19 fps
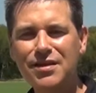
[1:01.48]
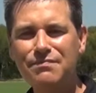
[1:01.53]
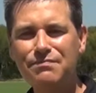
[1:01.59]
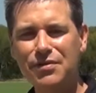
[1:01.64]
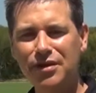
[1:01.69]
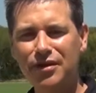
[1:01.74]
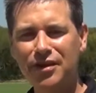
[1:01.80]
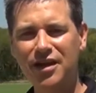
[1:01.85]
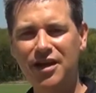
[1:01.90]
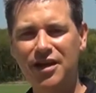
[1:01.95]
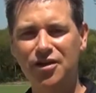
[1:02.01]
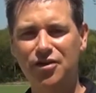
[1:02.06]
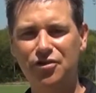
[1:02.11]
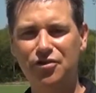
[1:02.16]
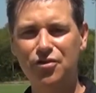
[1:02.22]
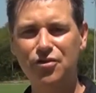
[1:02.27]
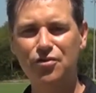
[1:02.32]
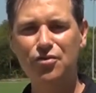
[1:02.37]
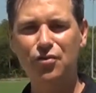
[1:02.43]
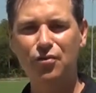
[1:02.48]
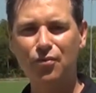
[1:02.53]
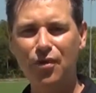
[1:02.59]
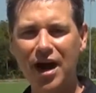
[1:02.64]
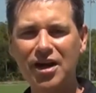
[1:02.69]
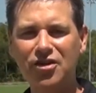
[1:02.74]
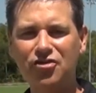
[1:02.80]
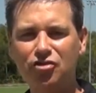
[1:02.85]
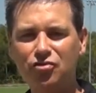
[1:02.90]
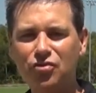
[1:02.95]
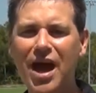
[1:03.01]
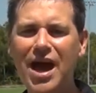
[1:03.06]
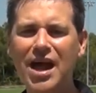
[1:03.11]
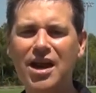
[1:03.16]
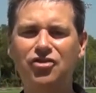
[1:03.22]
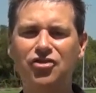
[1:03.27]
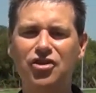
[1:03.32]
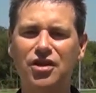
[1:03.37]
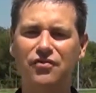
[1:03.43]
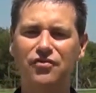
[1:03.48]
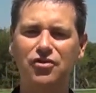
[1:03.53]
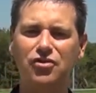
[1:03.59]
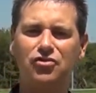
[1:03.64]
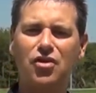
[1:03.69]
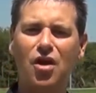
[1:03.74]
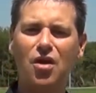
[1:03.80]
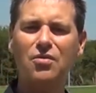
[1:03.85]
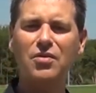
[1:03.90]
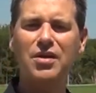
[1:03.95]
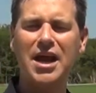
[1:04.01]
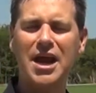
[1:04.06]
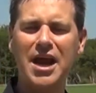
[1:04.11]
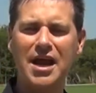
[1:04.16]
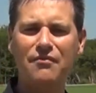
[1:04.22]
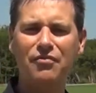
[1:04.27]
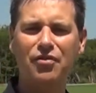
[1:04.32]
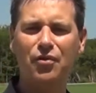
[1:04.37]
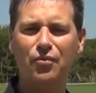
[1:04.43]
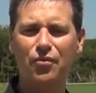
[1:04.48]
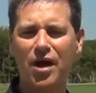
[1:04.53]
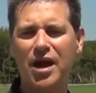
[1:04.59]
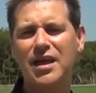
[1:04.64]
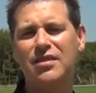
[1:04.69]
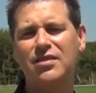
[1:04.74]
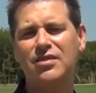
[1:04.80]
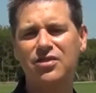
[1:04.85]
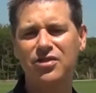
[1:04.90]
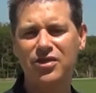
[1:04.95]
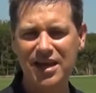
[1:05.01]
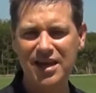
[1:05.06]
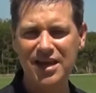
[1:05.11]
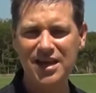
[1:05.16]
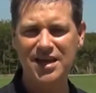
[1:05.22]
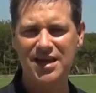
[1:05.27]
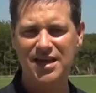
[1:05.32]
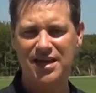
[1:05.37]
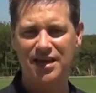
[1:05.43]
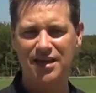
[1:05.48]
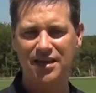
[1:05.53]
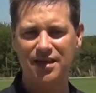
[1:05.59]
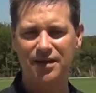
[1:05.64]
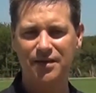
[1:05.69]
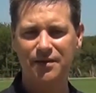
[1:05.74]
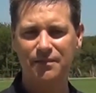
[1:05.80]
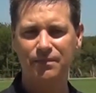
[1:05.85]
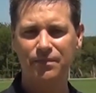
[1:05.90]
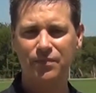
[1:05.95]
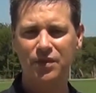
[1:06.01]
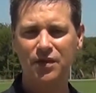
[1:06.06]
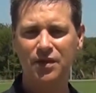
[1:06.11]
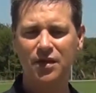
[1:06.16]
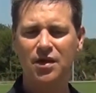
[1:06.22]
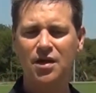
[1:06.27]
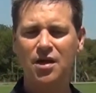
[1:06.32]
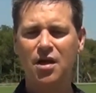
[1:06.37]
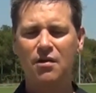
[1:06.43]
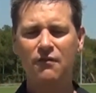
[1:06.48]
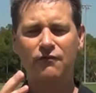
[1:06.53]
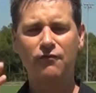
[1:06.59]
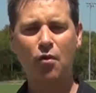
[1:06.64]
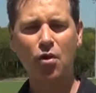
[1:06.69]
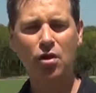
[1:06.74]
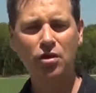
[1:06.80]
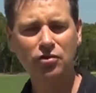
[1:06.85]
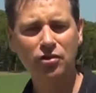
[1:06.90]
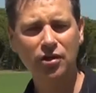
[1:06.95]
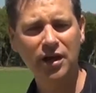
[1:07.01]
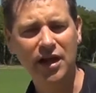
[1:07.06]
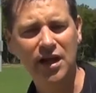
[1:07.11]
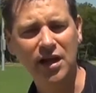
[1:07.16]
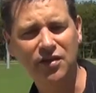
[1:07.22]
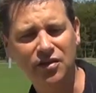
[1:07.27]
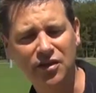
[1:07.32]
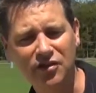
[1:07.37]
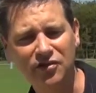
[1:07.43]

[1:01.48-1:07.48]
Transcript: ability to do the right strategy if you don't have the right thinking. Fourthly, the